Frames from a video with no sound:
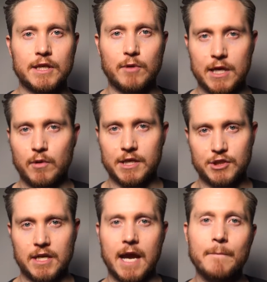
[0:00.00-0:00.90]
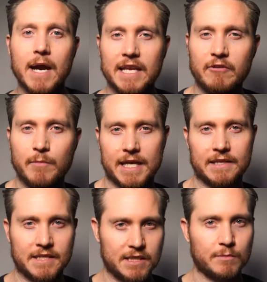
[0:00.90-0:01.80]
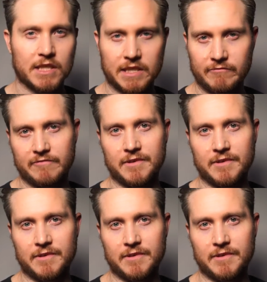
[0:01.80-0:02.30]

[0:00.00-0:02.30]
great question, I might even make it the subject of a